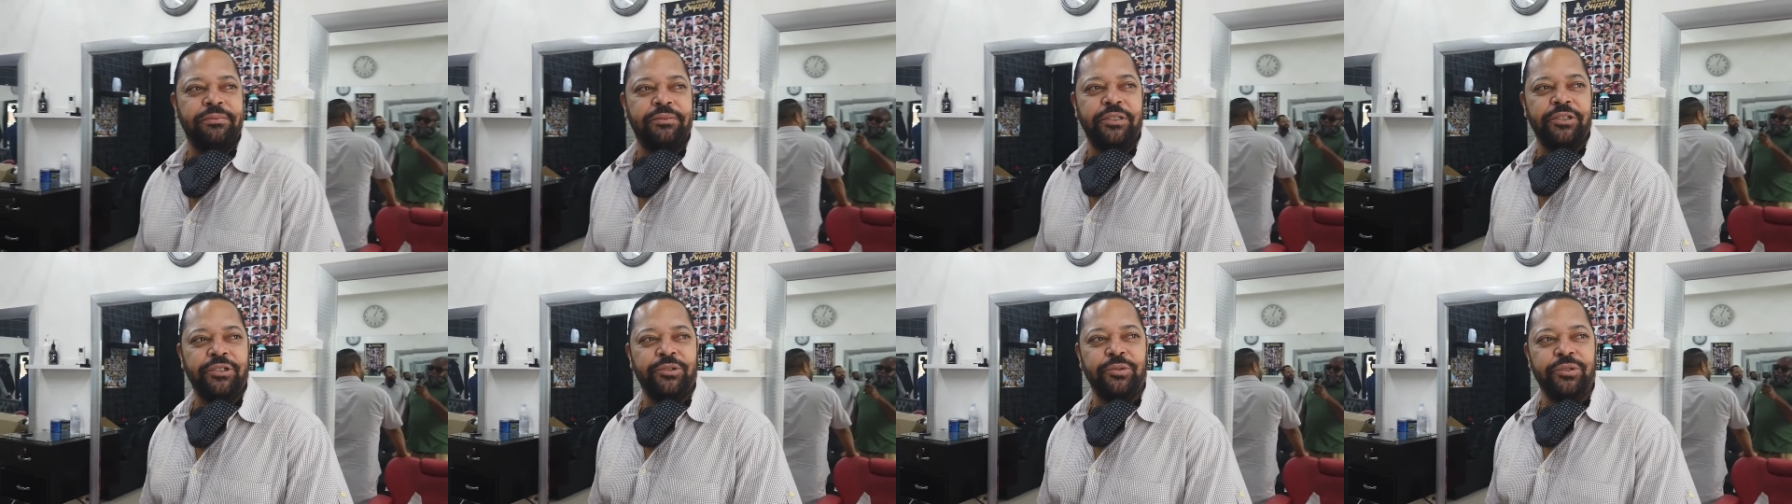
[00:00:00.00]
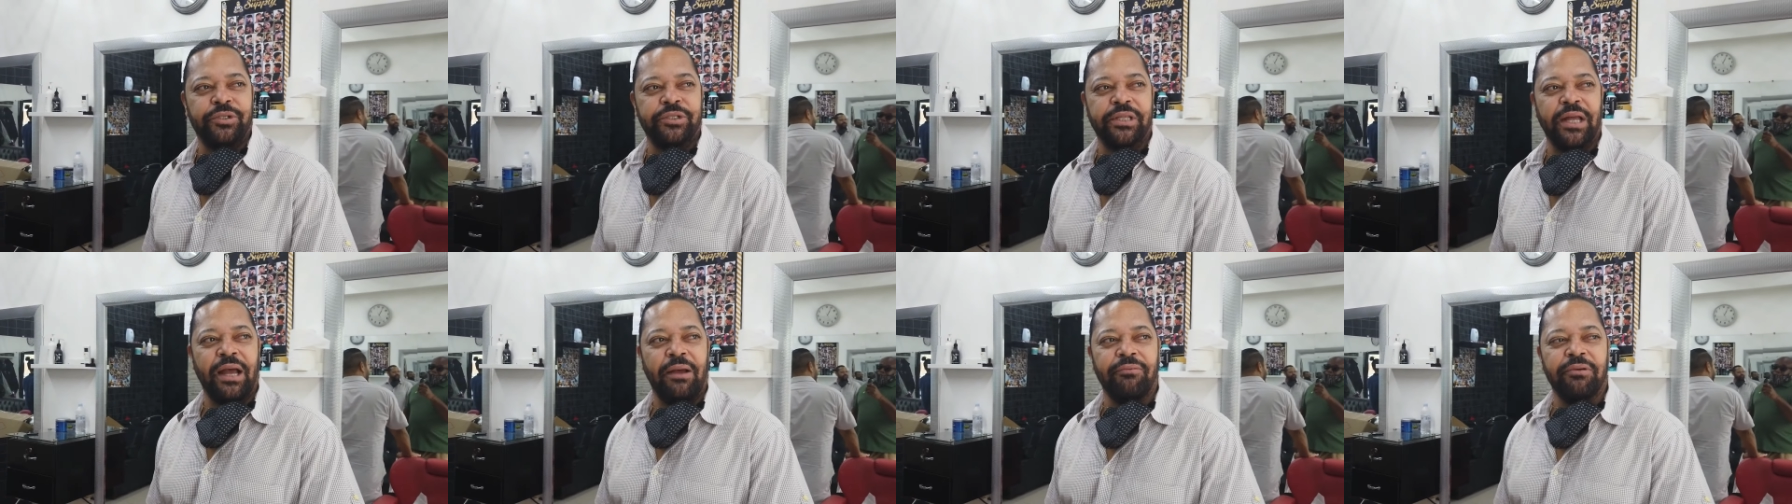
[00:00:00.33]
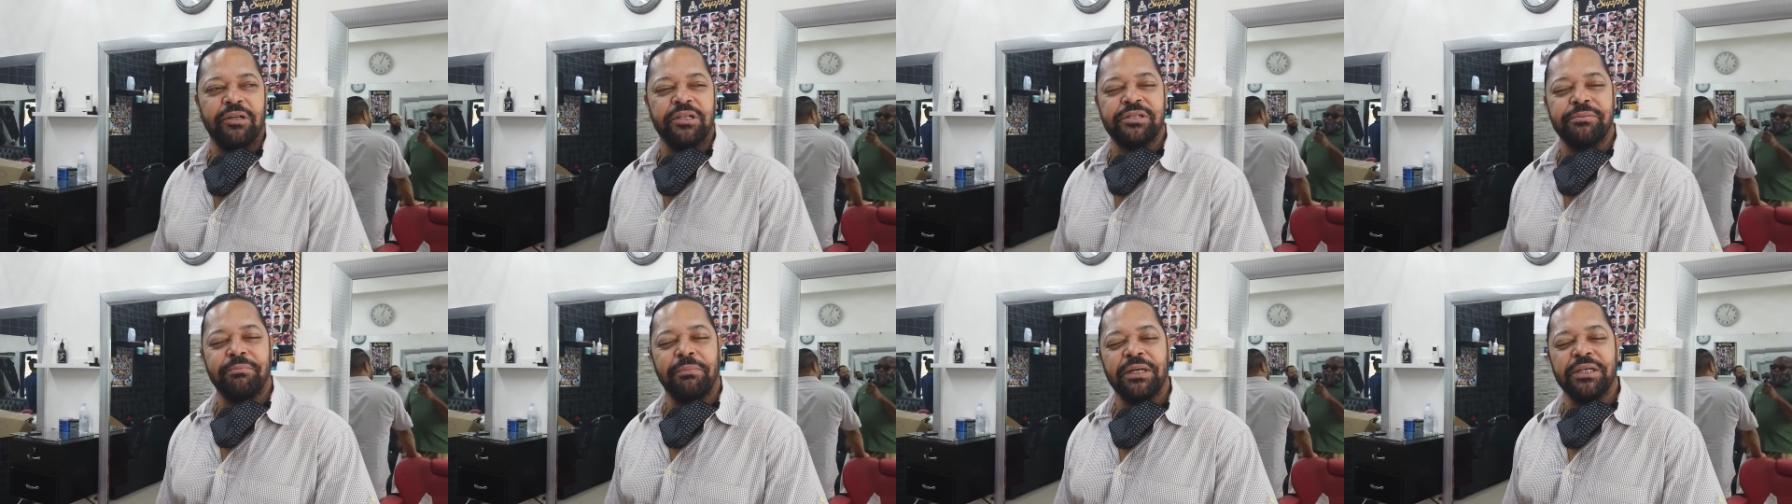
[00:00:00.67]
just to
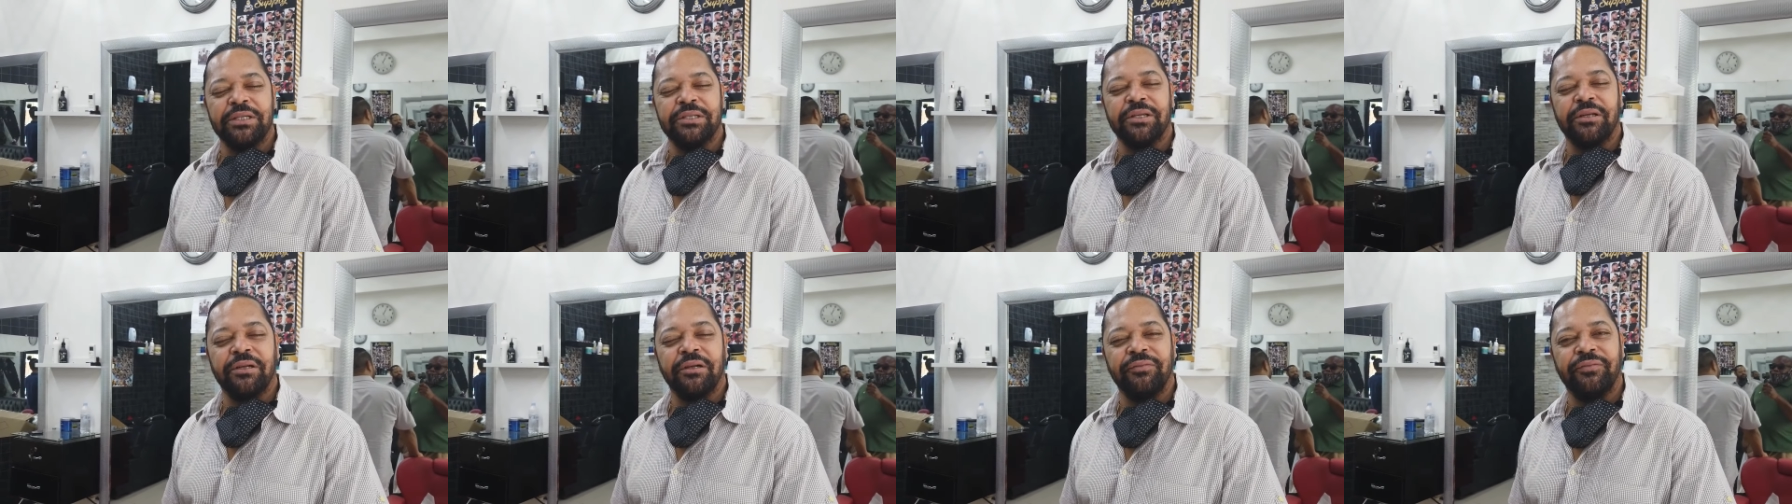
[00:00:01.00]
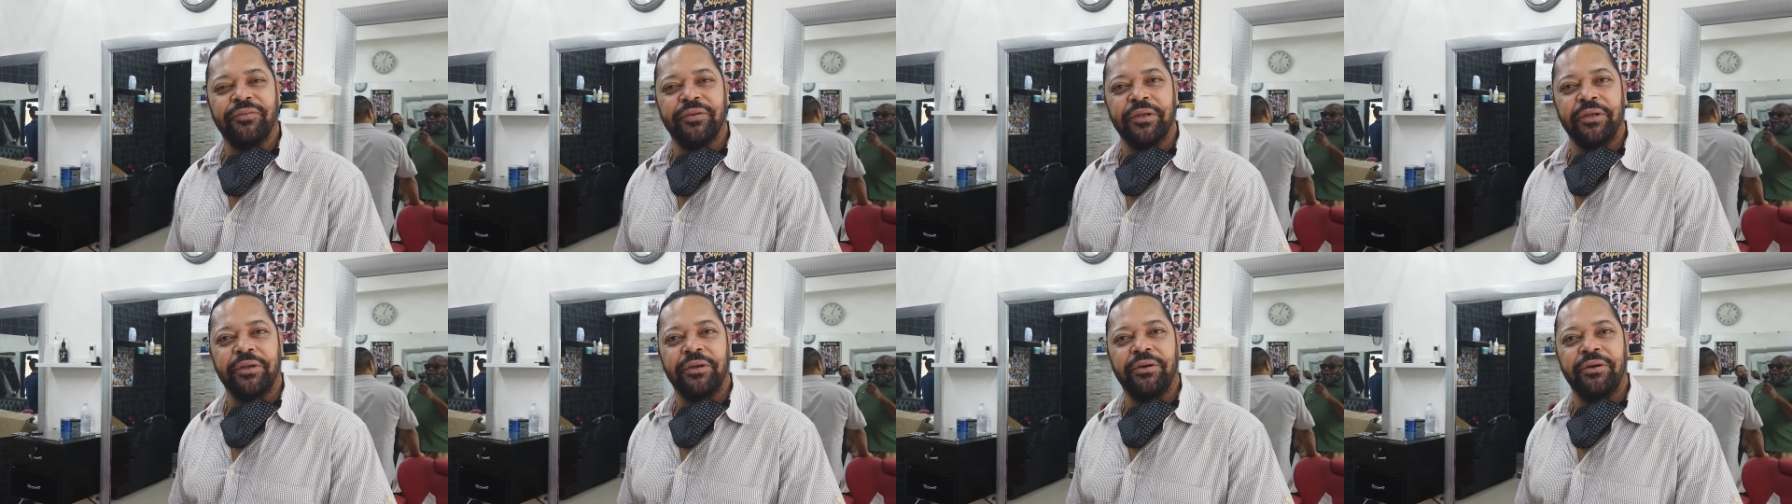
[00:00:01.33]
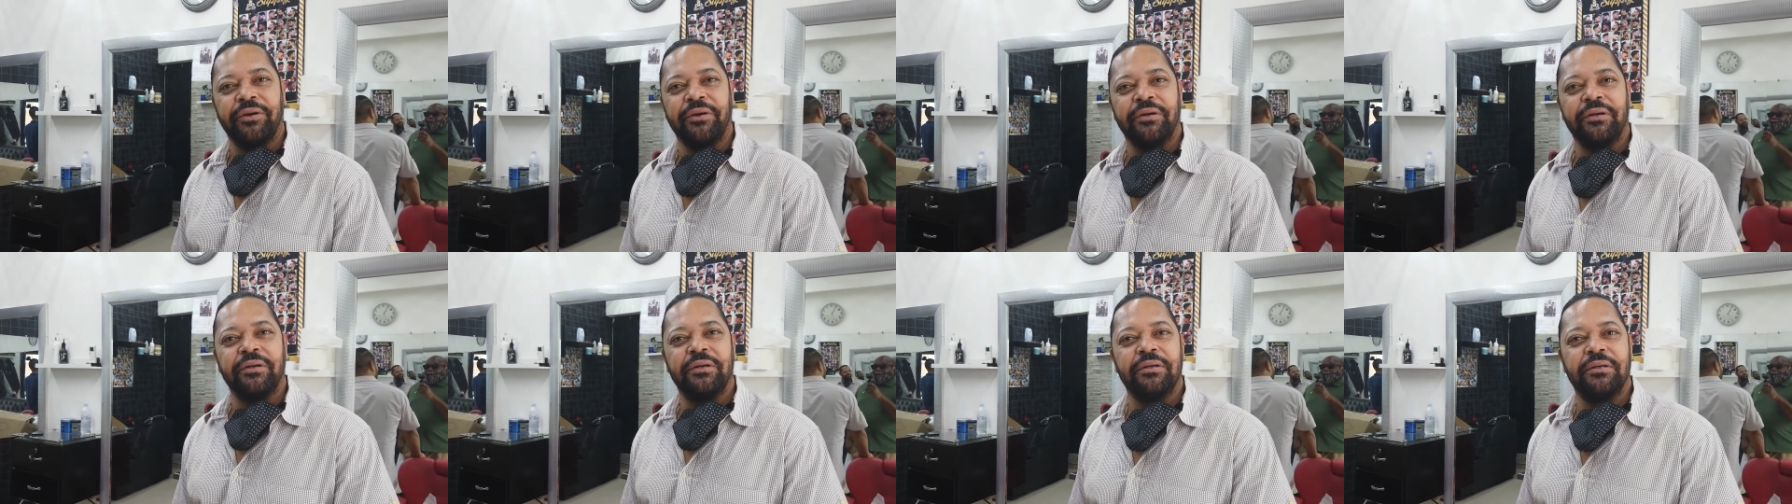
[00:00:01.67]
establish myself in
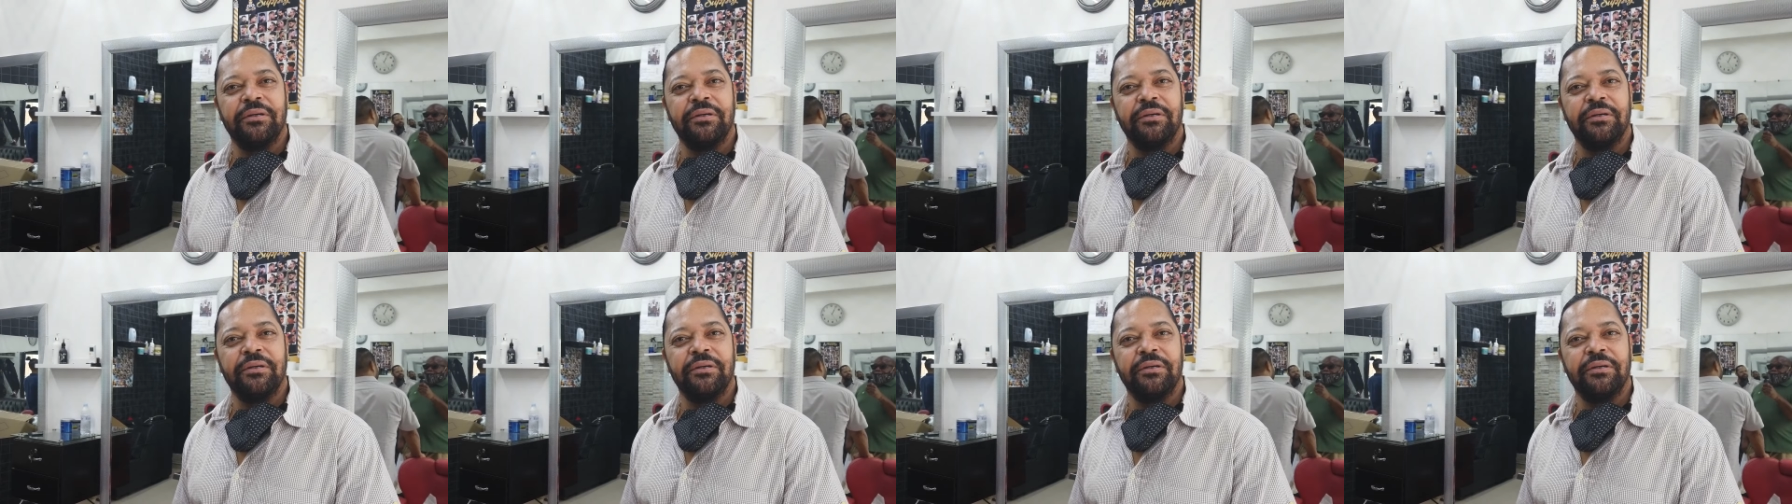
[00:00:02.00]
here.